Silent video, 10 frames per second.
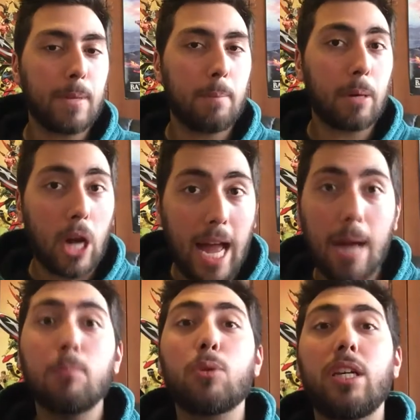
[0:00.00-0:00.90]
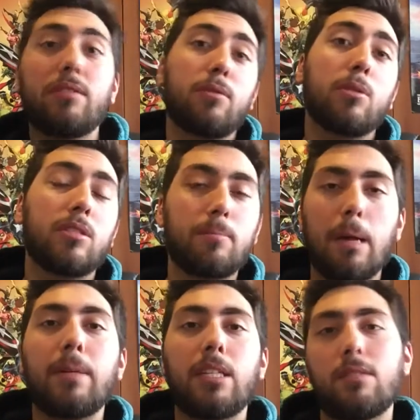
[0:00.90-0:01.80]
but I am looking forward to
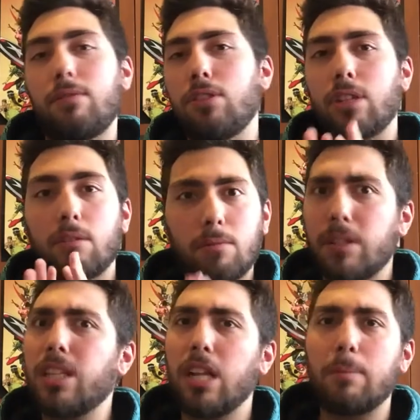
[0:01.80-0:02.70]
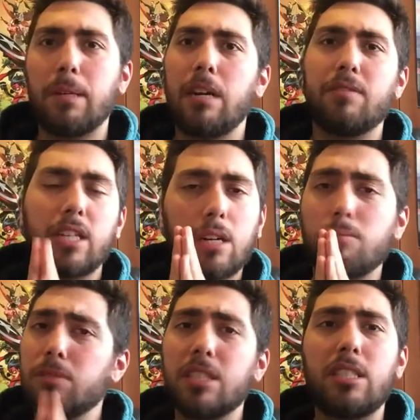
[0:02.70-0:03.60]
Batman in the future. I really like Ben Affleck.
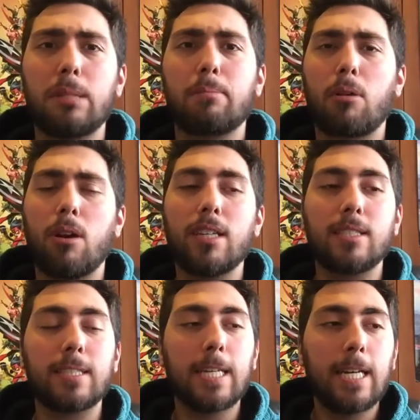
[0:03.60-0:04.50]
I'm really surprised.